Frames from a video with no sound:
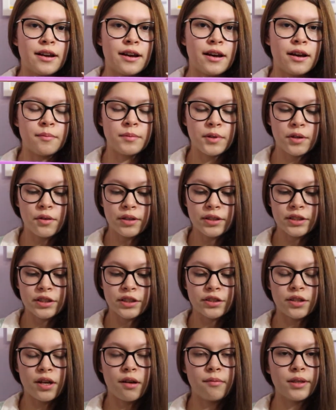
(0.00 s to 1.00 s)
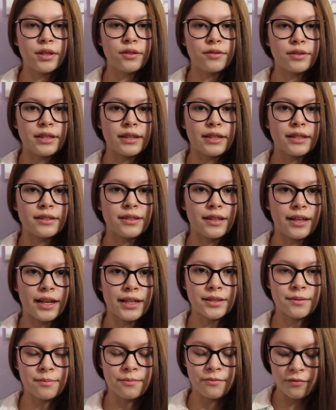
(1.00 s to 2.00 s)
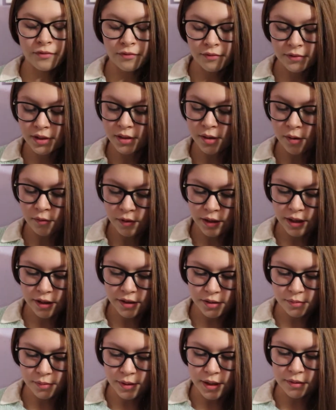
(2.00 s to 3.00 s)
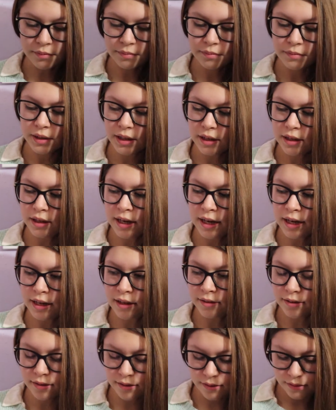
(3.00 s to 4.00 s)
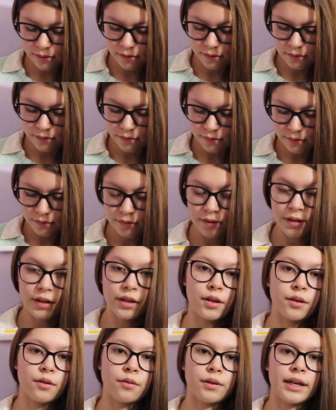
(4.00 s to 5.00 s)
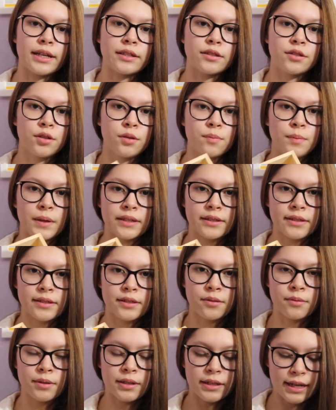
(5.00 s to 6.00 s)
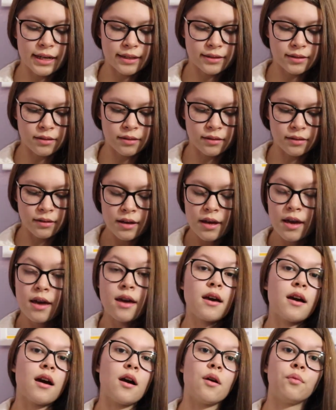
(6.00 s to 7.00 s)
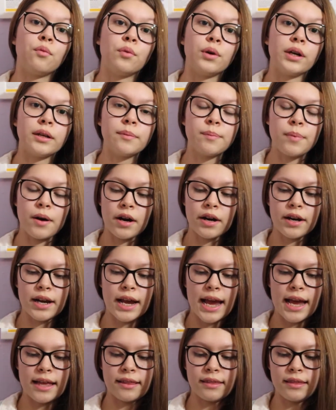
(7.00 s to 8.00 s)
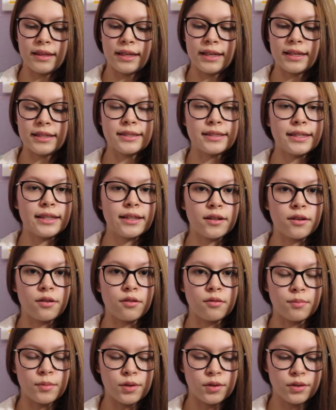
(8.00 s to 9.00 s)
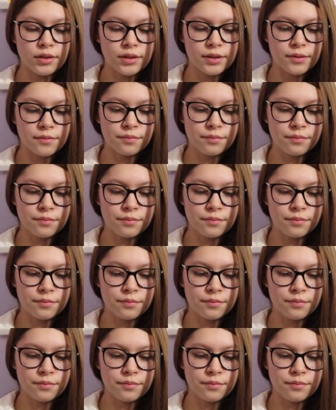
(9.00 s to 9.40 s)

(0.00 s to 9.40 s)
You actually saw me using this the last soap video as well. It has, it has 2 pieces to it. It has a wood part and the silicone mold.